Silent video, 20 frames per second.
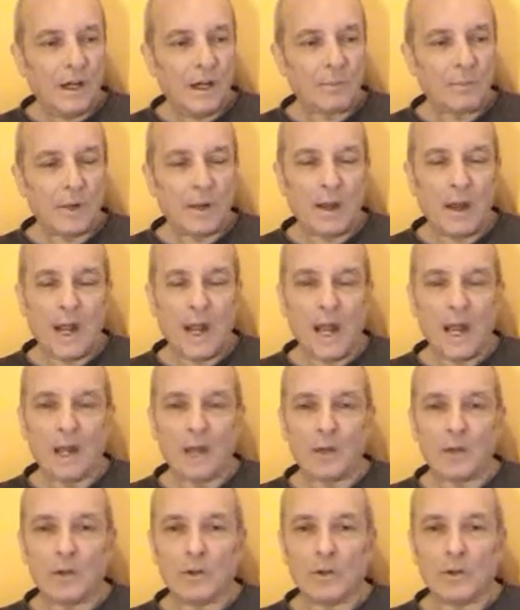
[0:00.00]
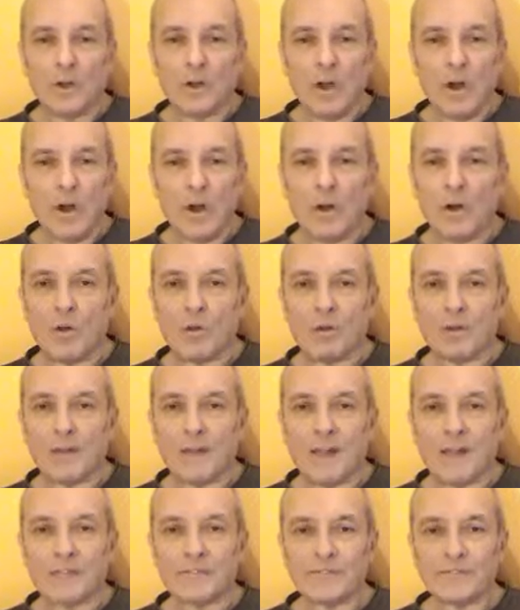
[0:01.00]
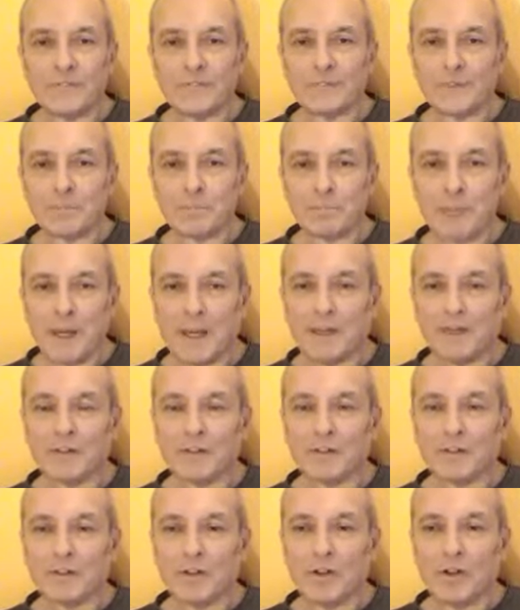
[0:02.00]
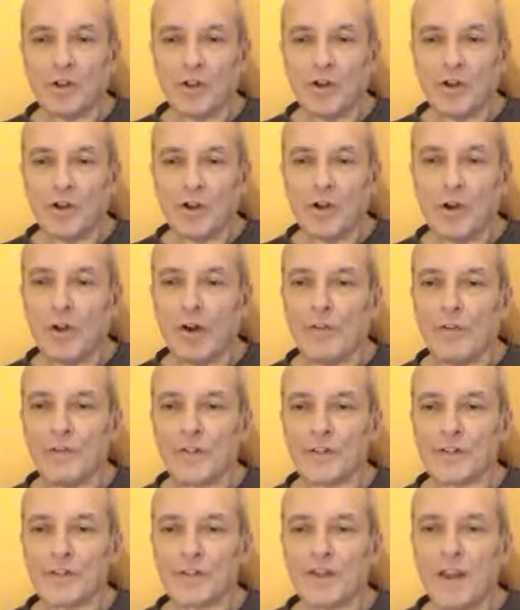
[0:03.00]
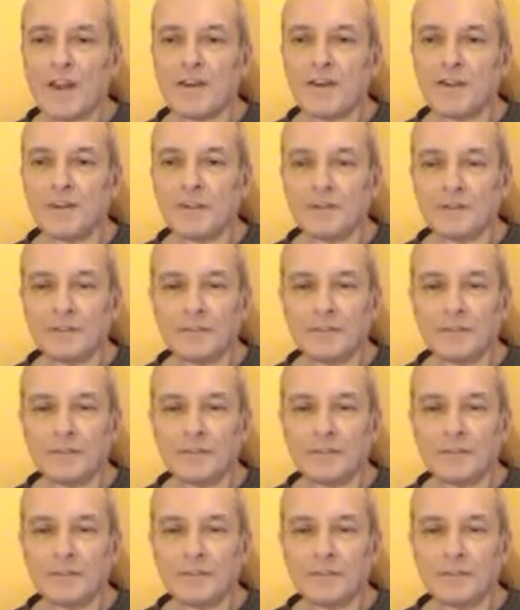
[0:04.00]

about how all life is dependent on the sun.